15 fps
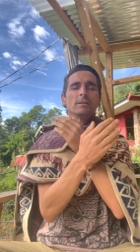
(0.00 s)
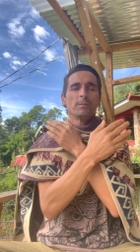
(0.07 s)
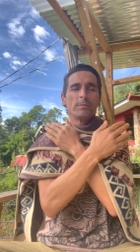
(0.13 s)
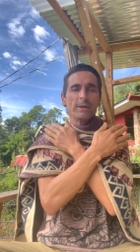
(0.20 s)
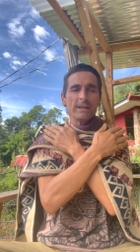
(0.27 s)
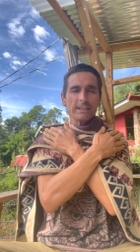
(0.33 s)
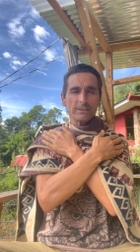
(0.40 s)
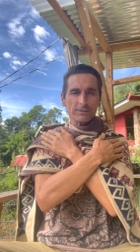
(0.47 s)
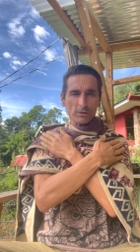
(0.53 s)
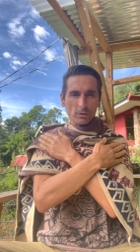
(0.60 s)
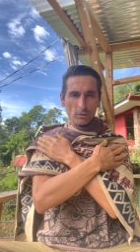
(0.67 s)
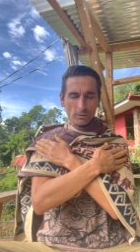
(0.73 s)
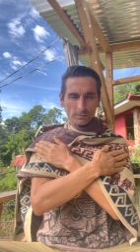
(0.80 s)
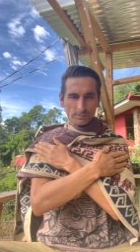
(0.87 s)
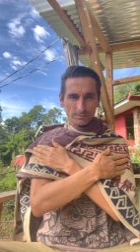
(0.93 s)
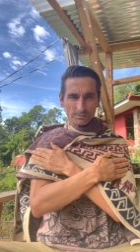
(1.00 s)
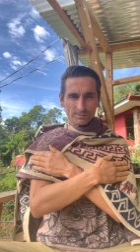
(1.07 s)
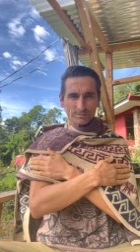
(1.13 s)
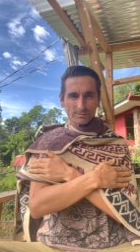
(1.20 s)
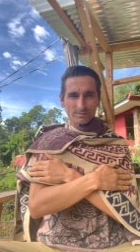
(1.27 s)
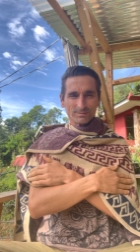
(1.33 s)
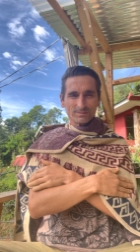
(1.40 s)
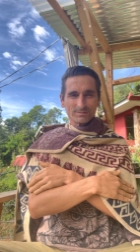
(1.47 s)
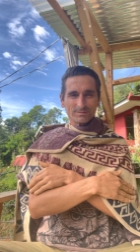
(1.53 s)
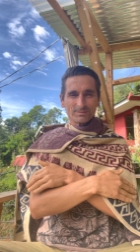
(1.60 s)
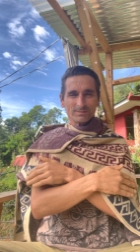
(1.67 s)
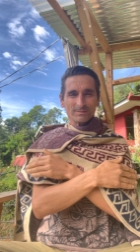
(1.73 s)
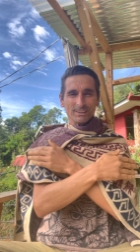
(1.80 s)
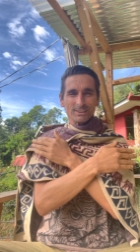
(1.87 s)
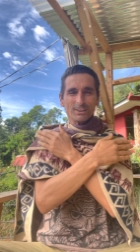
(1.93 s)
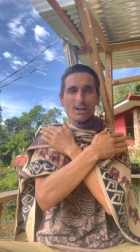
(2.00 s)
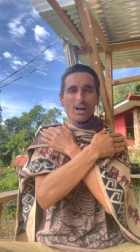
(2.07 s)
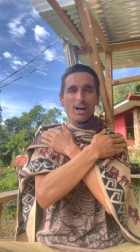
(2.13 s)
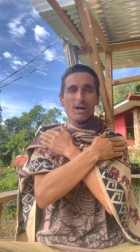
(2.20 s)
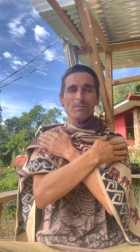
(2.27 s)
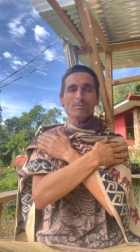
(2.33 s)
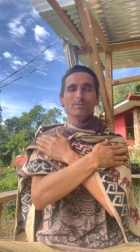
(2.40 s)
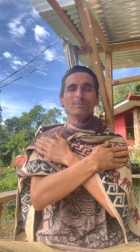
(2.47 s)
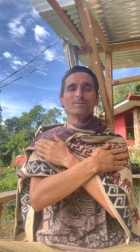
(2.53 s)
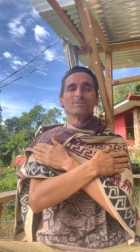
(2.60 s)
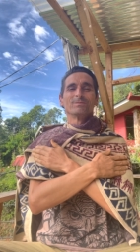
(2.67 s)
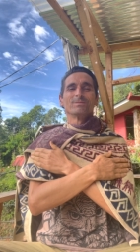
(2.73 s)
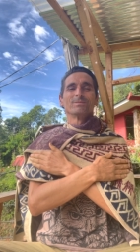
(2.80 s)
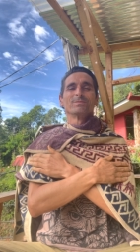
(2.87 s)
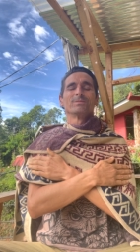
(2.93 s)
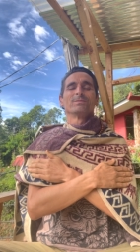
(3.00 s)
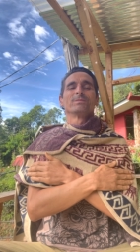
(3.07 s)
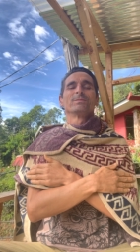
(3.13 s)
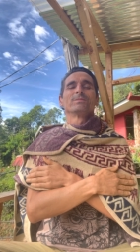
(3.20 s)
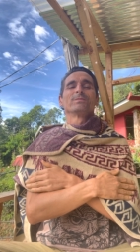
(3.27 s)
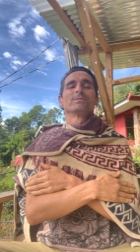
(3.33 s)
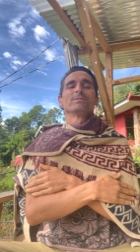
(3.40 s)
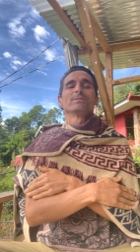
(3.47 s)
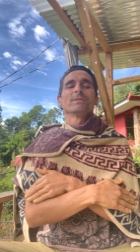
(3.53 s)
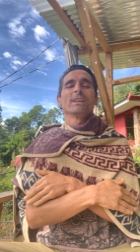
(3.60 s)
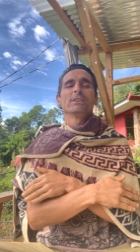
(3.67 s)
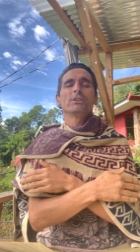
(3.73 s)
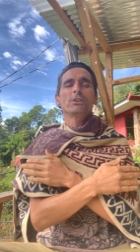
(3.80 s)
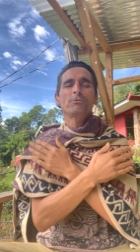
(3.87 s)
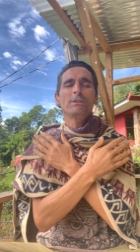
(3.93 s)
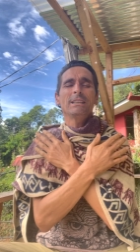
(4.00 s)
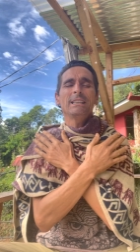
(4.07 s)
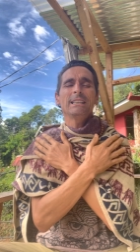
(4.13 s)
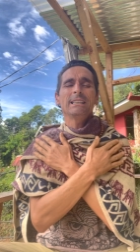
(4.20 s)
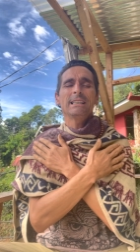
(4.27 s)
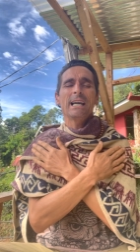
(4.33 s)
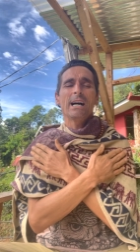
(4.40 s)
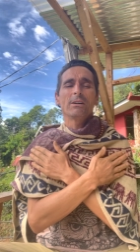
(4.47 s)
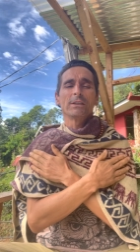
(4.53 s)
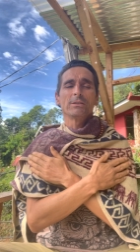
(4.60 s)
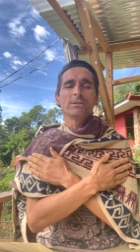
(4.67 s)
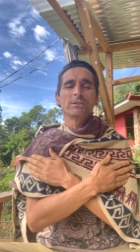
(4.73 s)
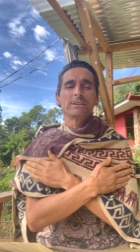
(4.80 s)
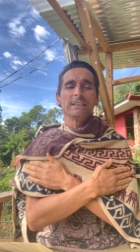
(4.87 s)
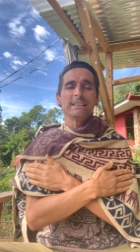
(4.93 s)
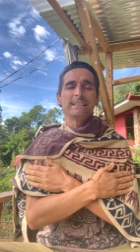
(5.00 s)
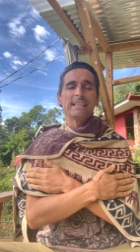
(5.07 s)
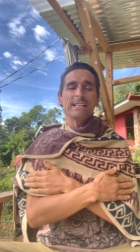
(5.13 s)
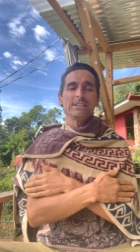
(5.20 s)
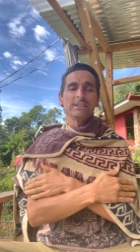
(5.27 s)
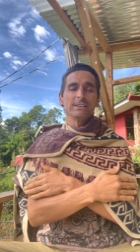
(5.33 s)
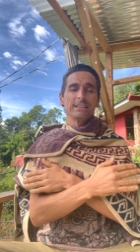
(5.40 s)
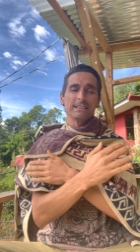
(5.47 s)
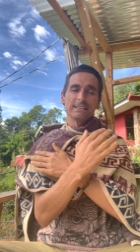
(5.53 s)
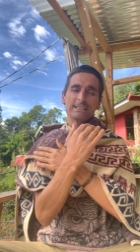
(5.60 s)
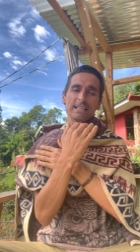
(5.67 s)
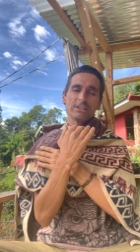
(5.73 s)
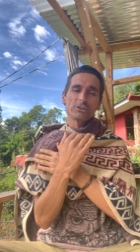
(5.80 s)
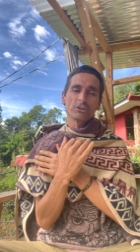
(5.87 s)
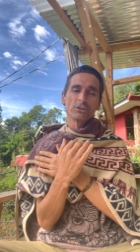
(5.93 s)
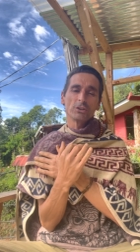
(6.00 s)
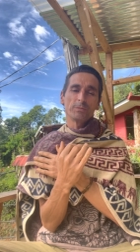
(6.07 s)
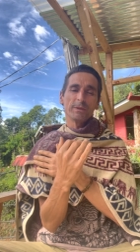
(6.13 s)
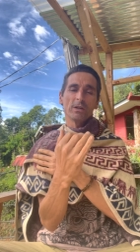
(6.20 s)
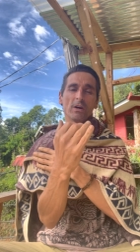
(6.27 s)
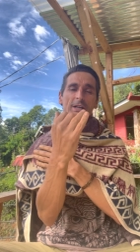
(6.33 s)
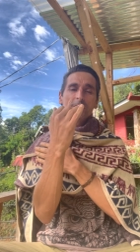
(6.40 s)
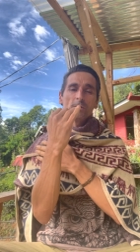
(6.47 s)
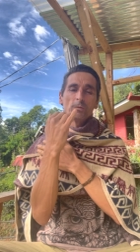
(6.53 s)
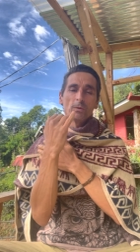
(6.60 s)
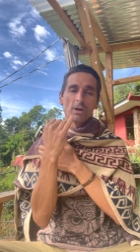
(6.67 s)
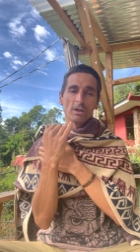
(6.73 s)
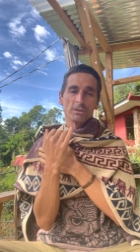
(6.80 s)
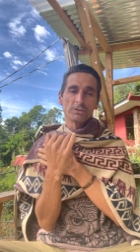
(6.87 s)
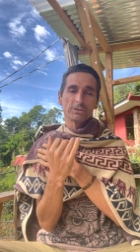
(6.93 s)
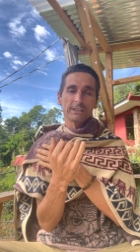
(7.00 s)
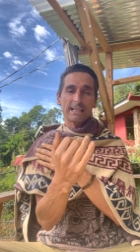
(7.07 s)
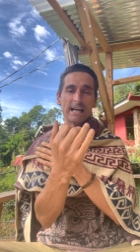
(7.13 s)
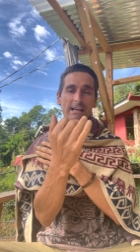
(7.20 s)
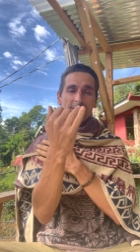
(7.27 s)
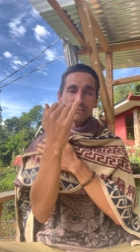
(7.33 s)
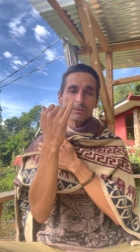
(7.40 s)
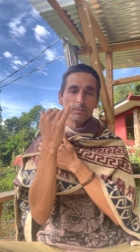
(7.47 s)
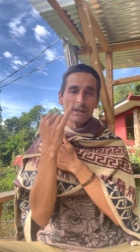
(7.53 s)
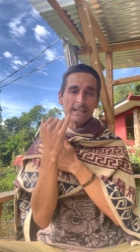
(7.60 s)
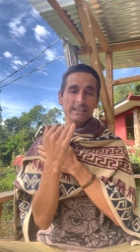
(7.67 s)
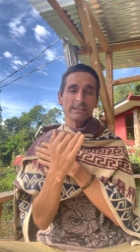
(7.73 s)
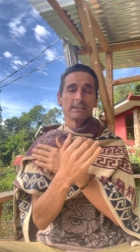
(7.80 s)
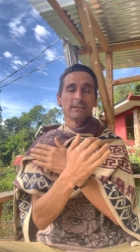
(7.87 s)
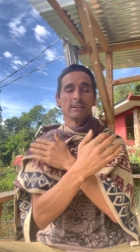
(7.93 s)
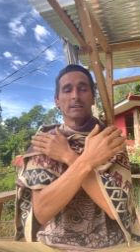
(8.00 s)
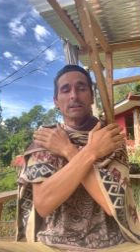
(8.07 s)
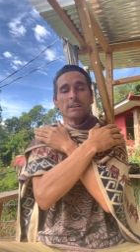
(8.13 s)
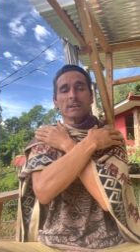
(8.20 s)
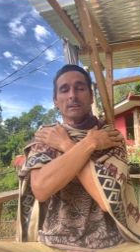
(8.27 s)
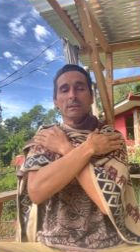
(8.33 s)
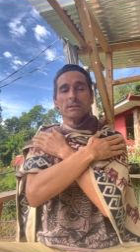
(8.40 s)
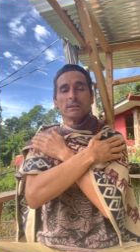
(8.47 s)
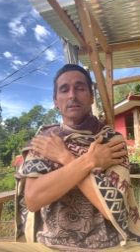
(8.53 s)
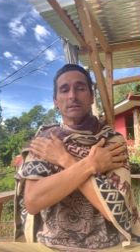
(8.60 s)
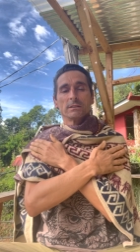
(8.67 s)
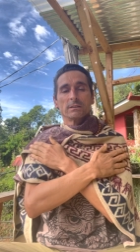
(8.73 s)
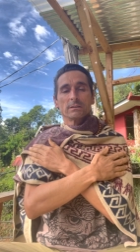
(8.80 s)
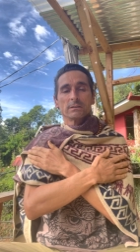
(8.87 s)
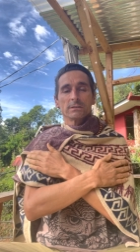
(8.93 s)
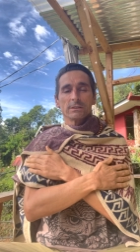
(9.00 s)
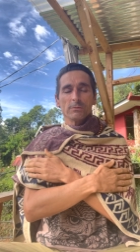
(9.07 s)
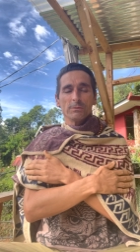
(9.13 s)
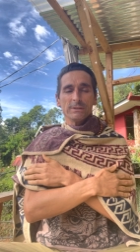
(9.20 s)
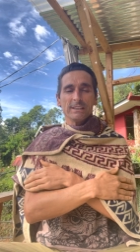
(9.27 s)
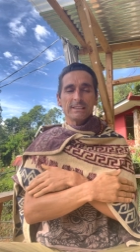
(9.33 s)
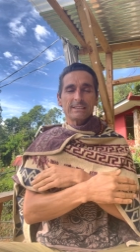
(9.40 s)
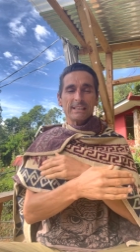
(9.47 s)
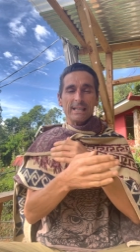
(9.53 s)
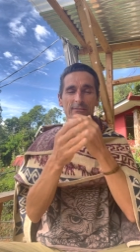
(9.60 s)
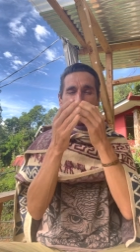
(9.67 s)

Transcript: peaceful and calm. And just really allow the intentions behind the words to carry the weight. So when you say it,